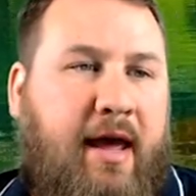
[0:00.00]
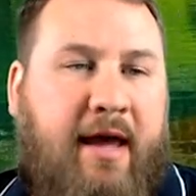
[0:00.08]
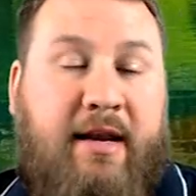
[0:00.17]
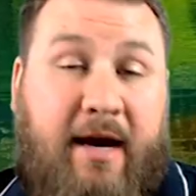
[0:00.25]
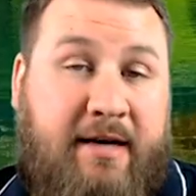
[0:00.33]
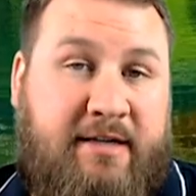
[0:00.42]

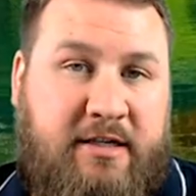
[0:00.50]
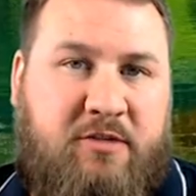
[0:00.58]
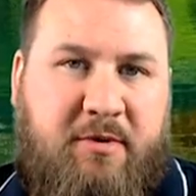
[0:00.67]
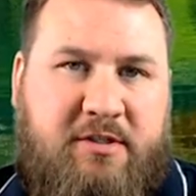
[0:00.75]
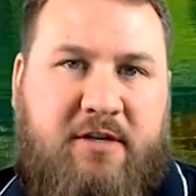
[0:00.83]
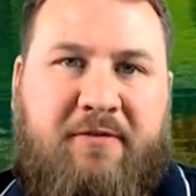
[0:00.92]
And I did
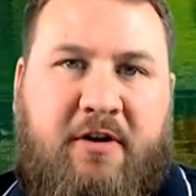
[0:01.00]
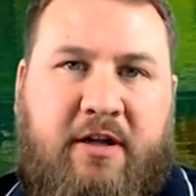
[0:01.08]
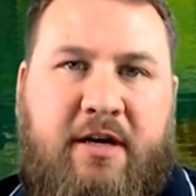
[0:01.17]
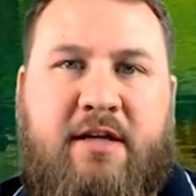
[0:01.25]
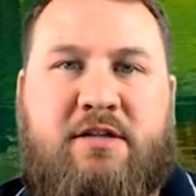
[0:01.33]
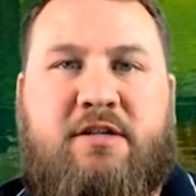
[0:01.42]

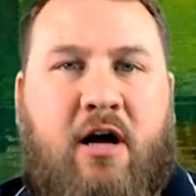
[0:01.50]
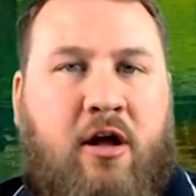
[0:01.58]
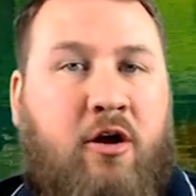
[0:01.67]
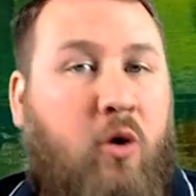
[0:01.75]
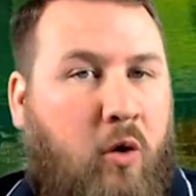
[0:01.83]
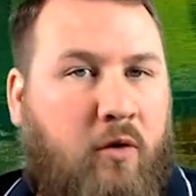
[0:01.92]
specifically
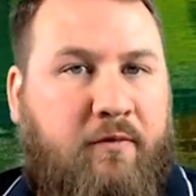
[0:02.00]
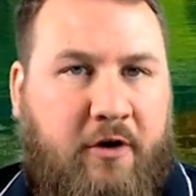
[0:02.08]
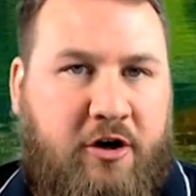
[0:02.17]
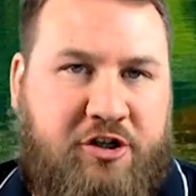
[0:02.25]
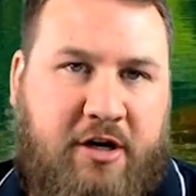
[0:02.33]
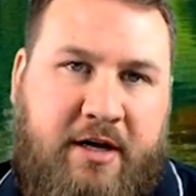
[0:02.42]
install an old
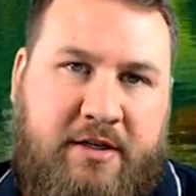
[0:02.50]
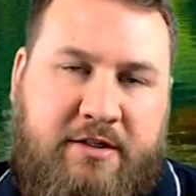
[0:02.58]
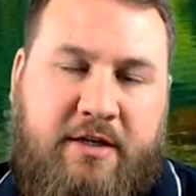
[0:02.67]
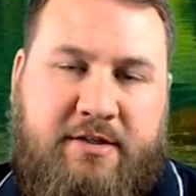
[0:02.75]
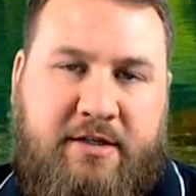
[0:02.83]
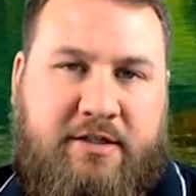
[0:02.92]
version. I
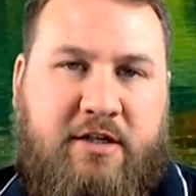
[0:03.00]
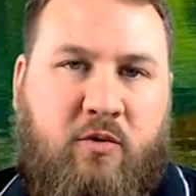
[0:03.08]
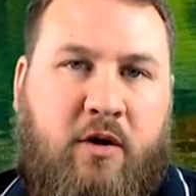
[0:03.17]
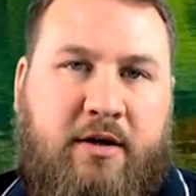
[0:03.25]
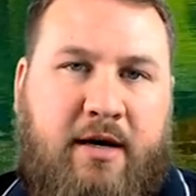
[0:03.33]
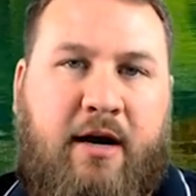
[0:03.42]
installed
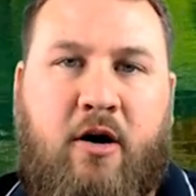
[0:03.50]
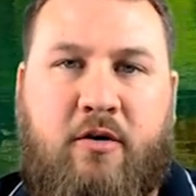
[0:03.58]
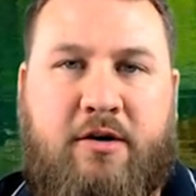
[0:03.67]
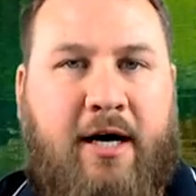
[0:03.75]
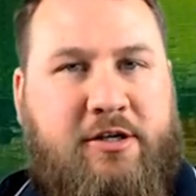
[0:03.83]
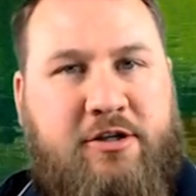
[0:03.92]

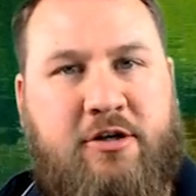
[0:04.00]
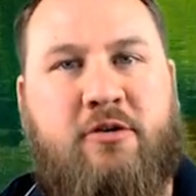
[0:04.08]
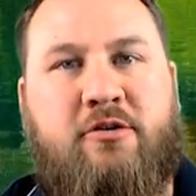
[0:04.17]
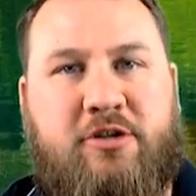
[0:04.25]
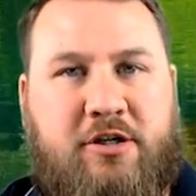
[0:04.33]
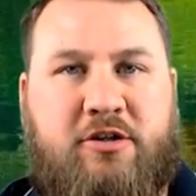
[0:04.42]

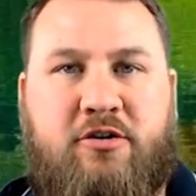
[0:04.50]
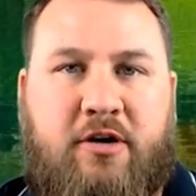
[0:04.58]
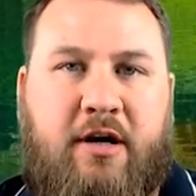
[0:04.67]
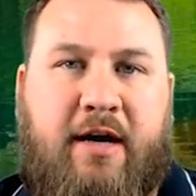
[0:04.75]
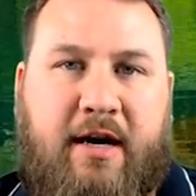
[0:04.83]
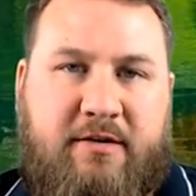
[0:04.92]
61.0.2 just so you
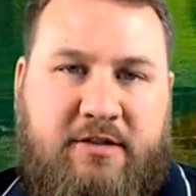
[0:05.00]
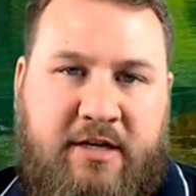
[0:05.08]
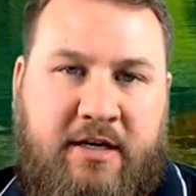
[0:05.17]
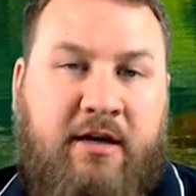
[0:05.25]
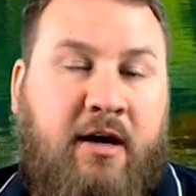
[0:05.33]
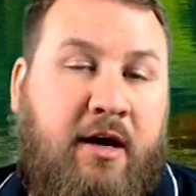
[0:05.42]
can kind of
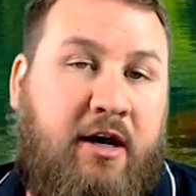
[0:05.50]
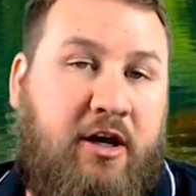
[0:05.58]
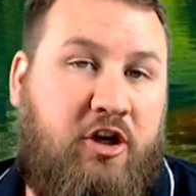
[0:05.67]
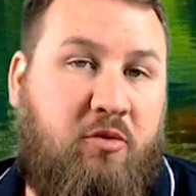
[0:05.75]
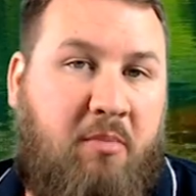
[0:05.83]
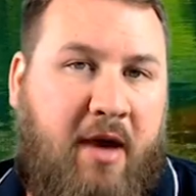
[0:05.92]
see.
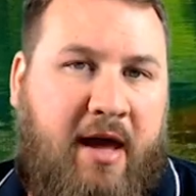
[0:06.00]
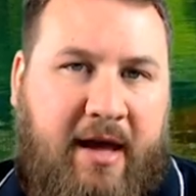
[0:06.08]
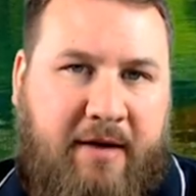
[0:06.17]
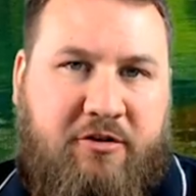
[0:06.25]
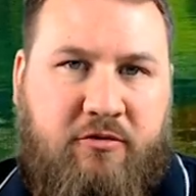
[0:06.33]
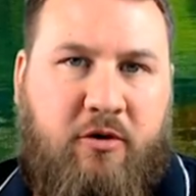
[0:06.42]
You may
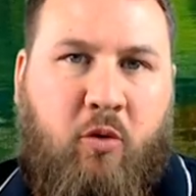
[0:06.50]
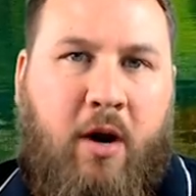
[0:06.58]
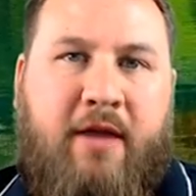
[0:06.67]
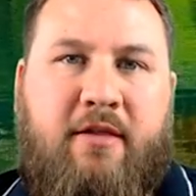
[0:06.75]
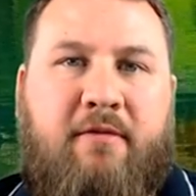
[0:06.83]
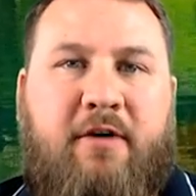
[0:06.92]
have to
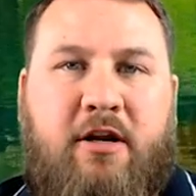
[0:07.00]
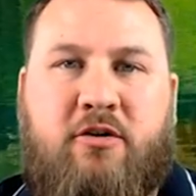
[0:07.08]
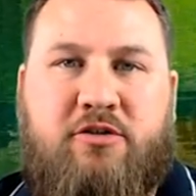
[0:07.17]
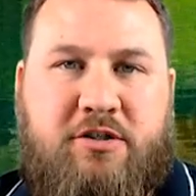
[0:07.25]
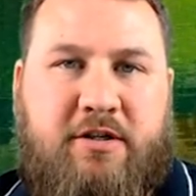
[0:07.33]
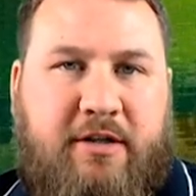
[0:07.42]
rewind the video
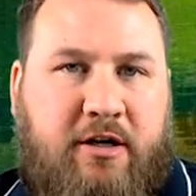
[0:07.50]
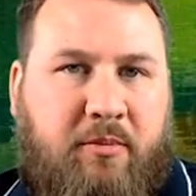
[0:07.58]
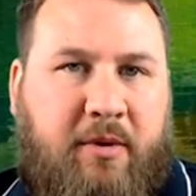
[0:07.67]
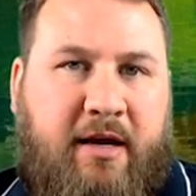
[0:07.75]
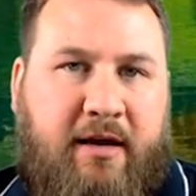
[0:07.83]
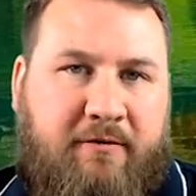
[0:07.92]
just a little
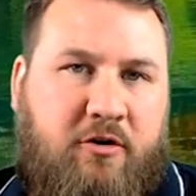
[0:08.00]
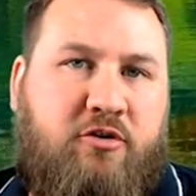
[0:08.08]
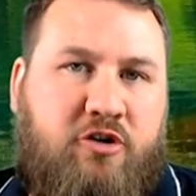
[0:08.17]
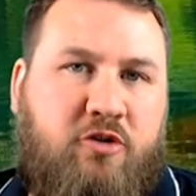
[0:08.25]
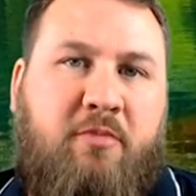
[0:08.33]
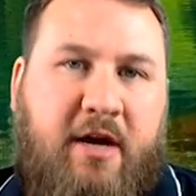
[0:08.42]
bit if you
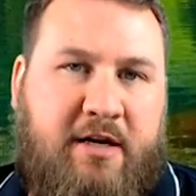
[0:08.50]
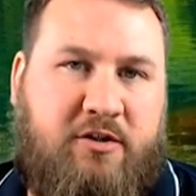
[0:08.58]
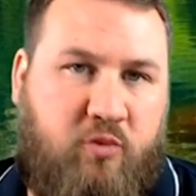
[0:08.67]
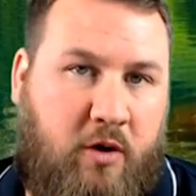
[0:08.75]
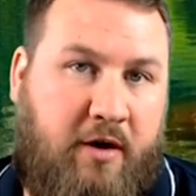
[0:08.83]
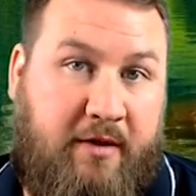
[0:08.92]
do
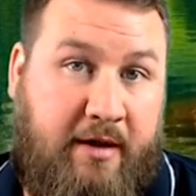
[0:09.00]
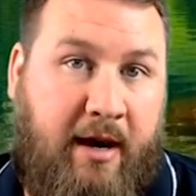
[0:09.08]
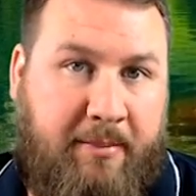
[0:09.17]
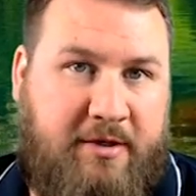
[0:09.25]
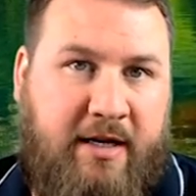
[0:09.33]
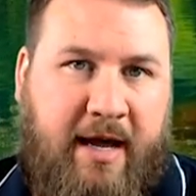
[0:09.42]
miss where the
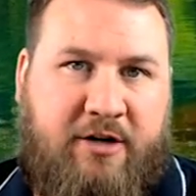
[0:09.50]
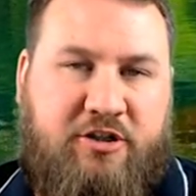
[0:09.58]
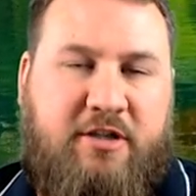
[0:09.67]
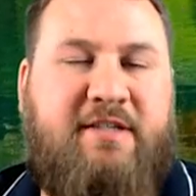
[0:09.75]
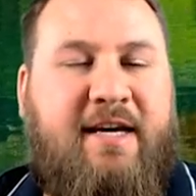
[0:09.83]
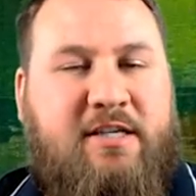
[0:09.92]
update
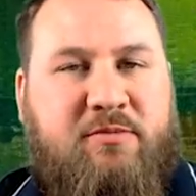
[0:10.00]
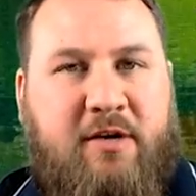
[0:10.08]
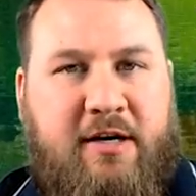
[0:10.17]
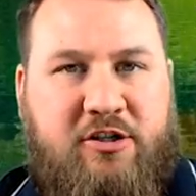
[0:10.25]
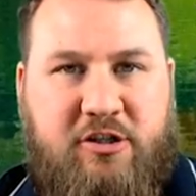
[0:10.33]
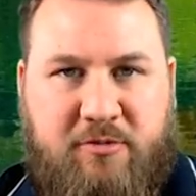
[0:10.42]
actually takes
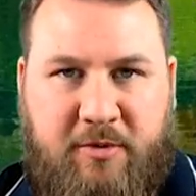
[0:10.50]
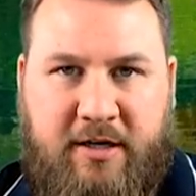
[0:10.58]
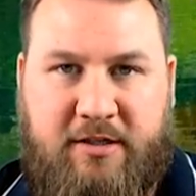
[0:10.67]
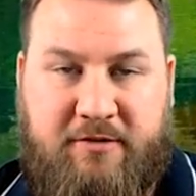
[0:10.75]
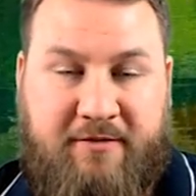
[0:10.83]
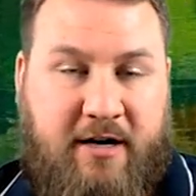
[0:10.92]
place just
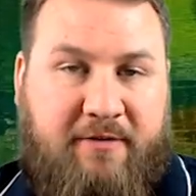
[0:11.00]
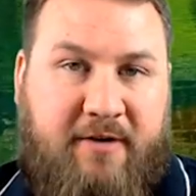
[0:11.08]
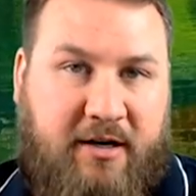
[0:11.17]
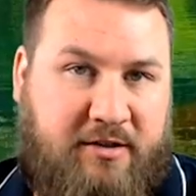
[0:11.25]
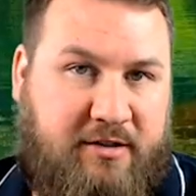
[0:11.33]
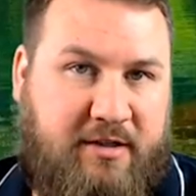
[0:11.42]
because
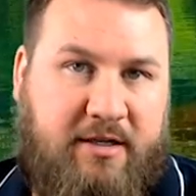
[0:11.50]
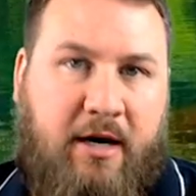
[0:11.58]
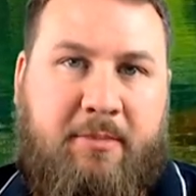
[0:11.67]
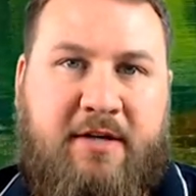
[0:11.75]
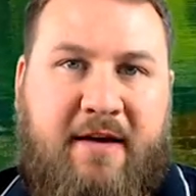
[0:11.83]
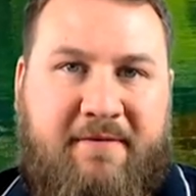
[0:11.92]
Firefox does
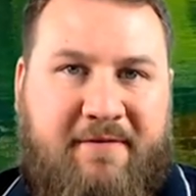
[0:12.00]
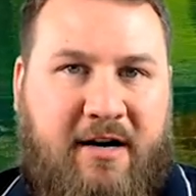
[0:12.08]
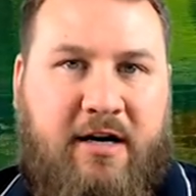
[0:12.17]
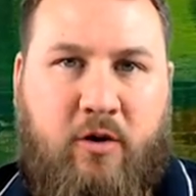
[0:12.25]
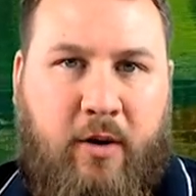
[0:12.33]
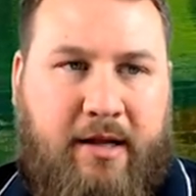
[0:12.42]
update
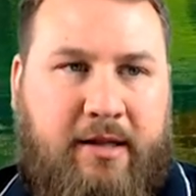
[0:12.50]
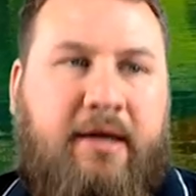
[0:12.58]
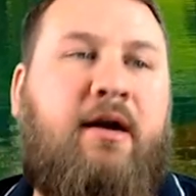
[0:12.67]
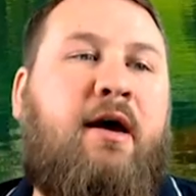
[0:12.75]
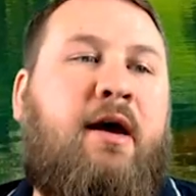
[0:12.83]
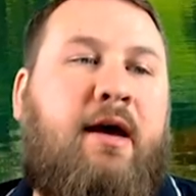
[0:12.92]
very
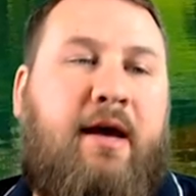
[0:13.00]
quickly.